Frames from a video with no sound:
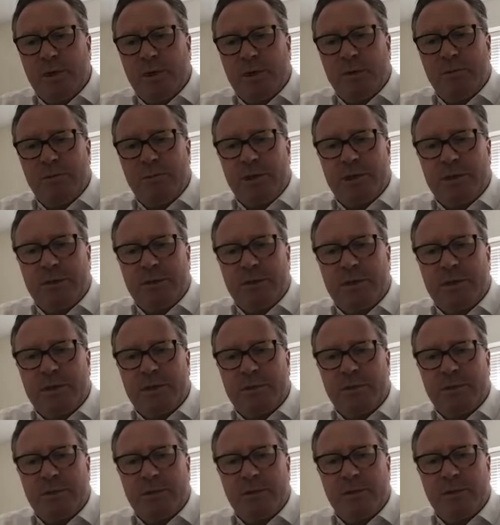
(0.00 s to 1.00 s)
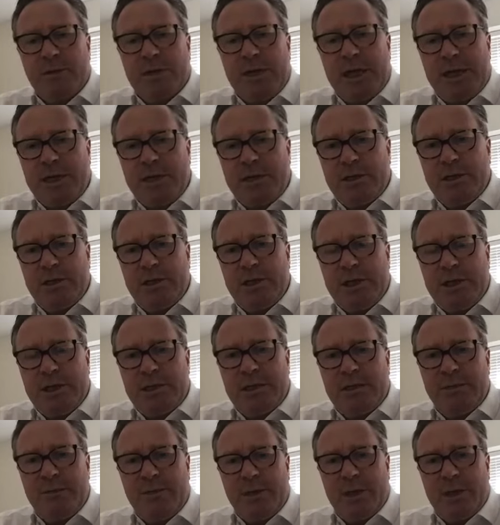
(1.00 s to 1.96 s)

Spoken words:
Because the agent needs to be